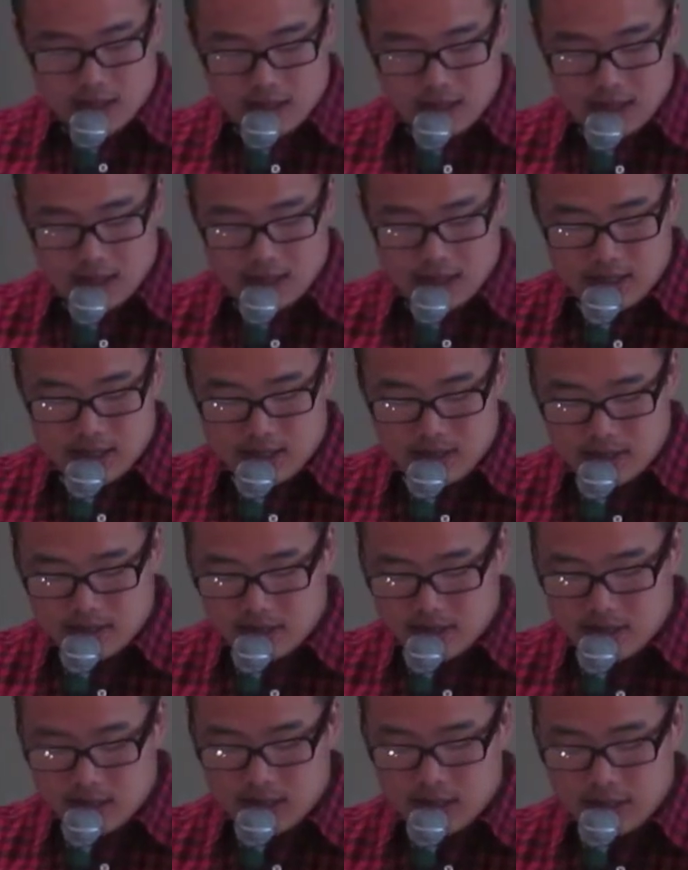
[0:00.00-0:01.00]
Uh,
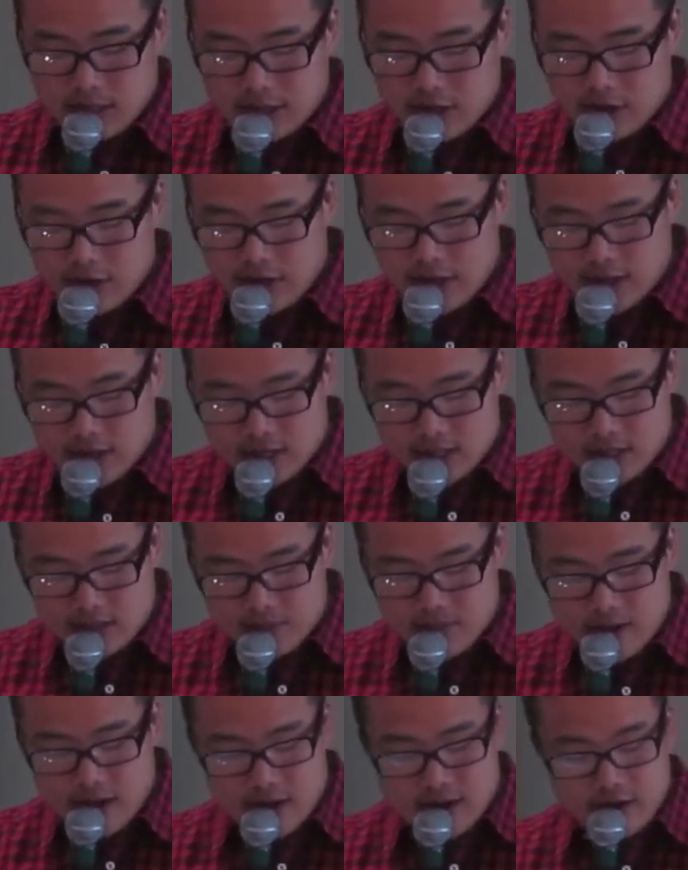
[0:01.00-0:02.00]
you know, it
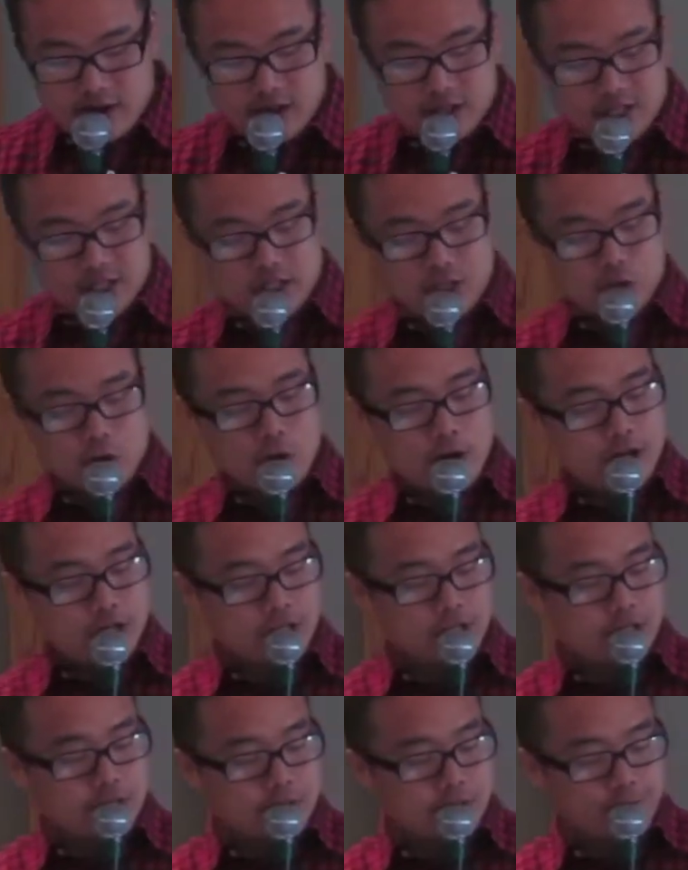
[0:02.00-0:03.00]
doesn't matter your
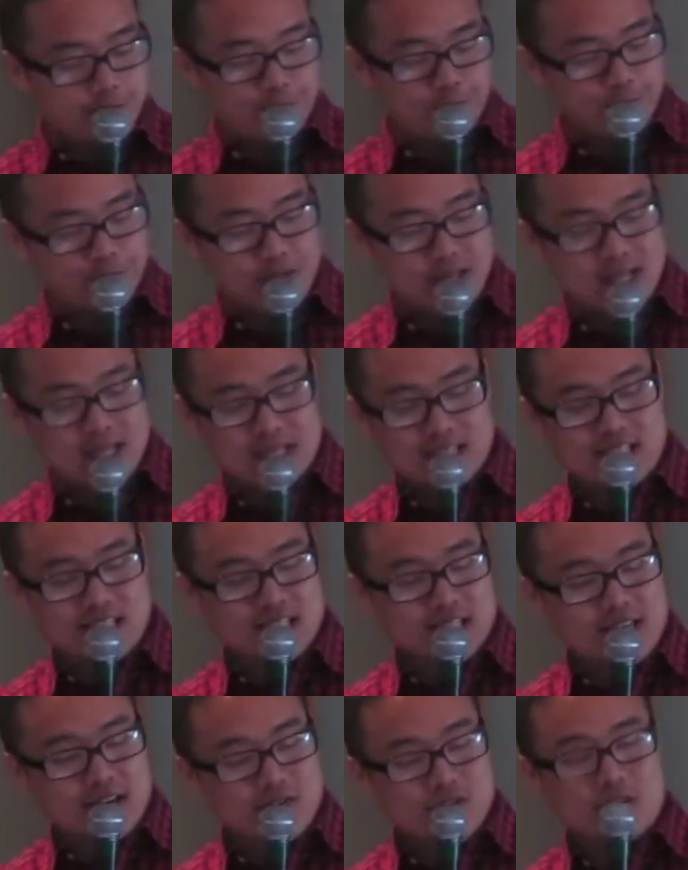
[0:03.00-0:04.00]
situation, because
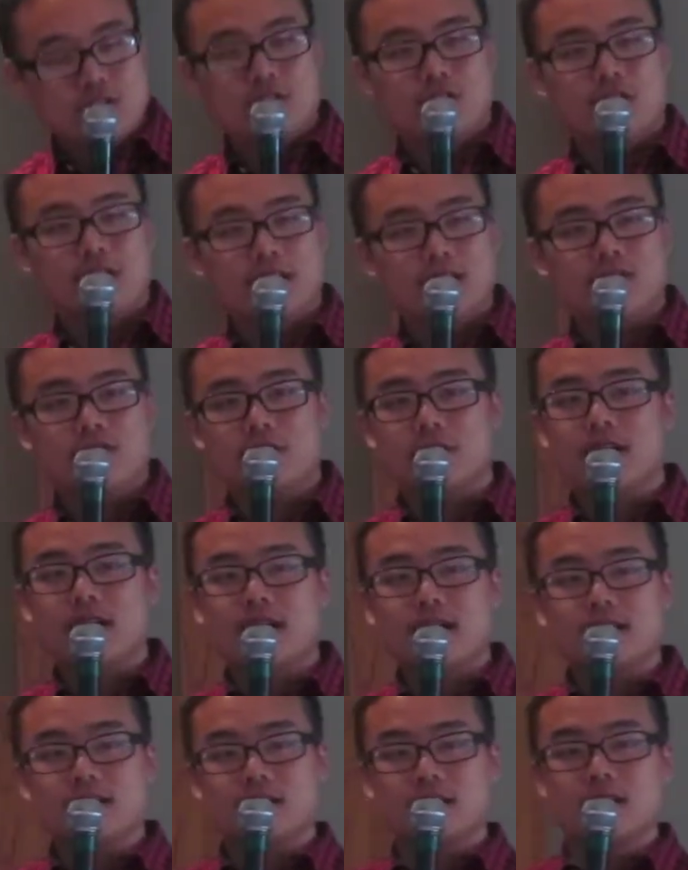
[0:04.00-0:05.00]
it's never too late for
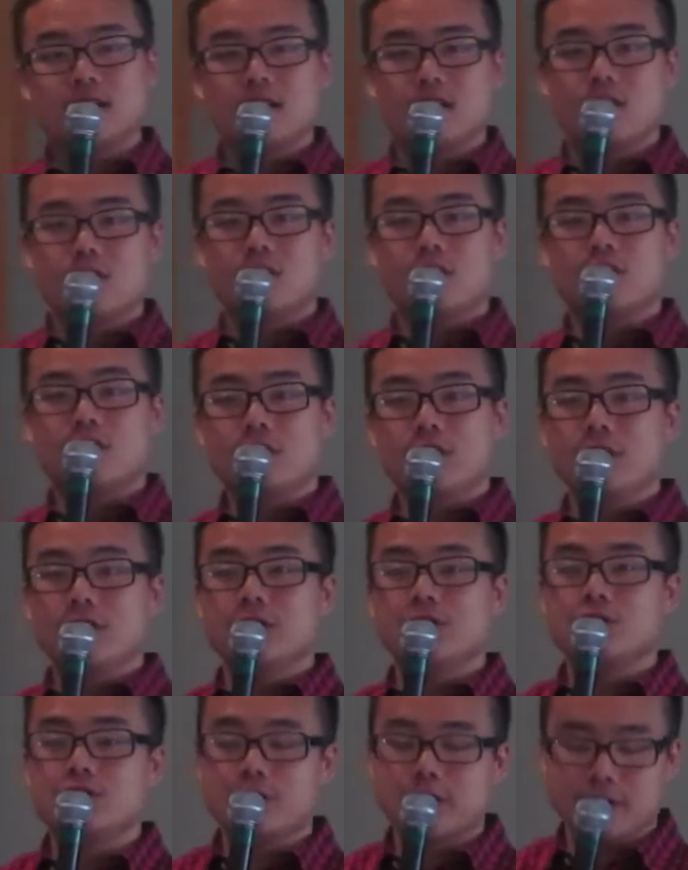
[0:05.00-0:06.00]
God to fulfill
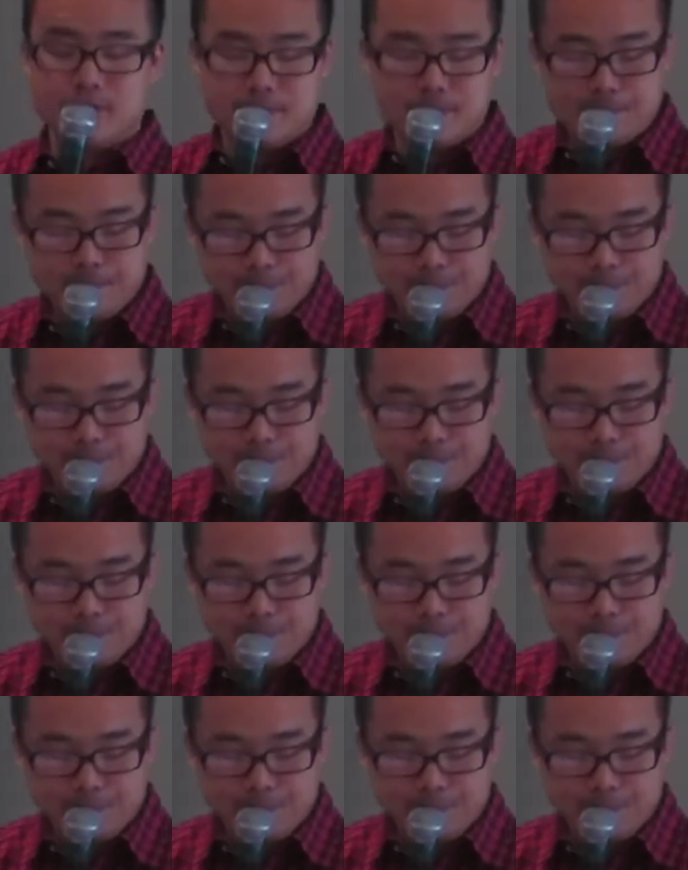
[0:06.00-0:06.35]
your dream.